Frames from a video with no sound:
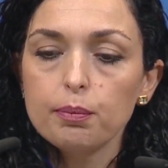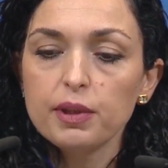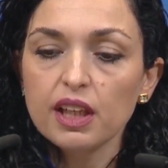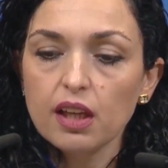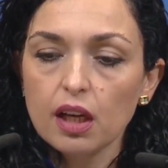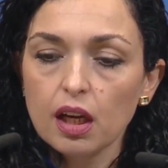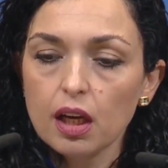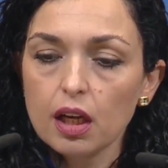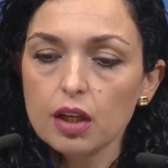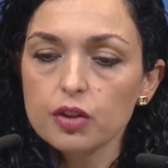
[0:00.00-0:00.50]

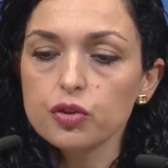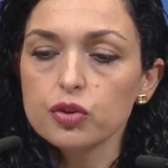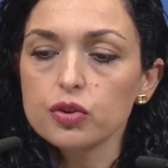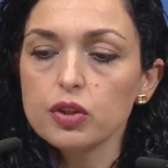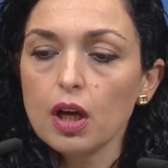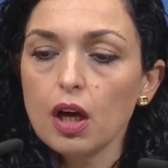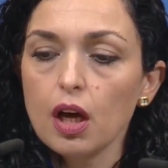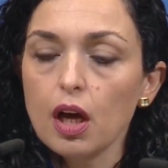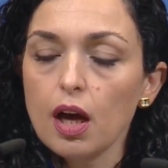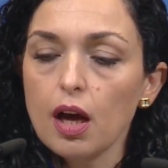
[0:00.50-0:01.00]
because
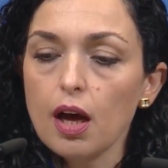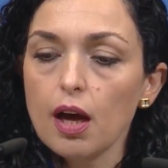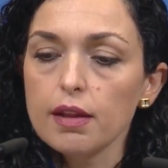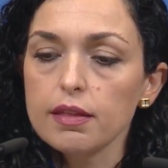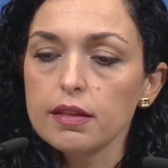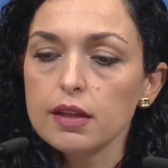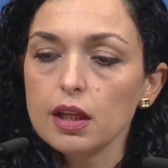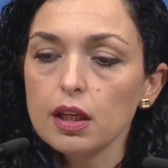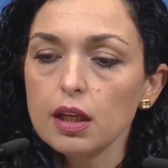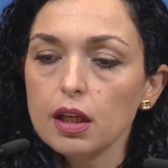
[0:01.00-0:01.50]

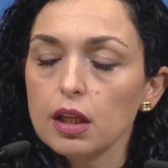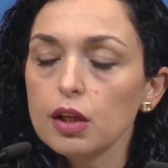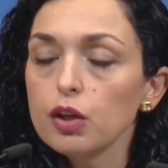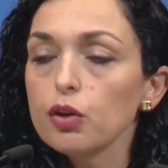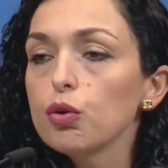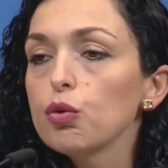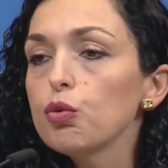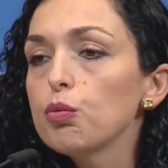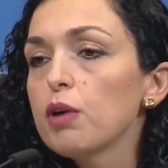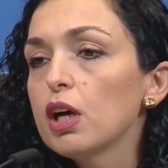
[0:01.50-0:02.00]
the EU